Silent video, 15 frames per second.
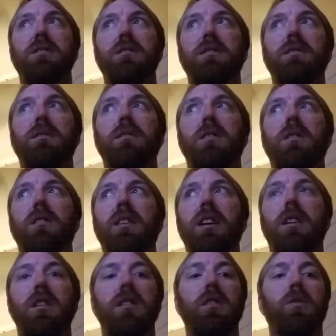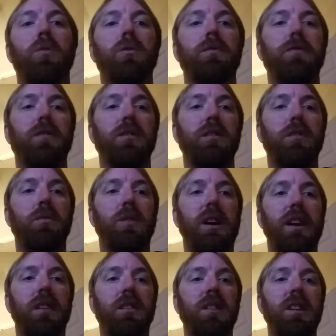are on hold for a little
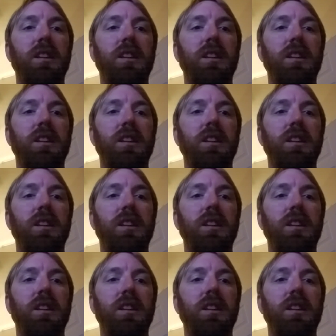while.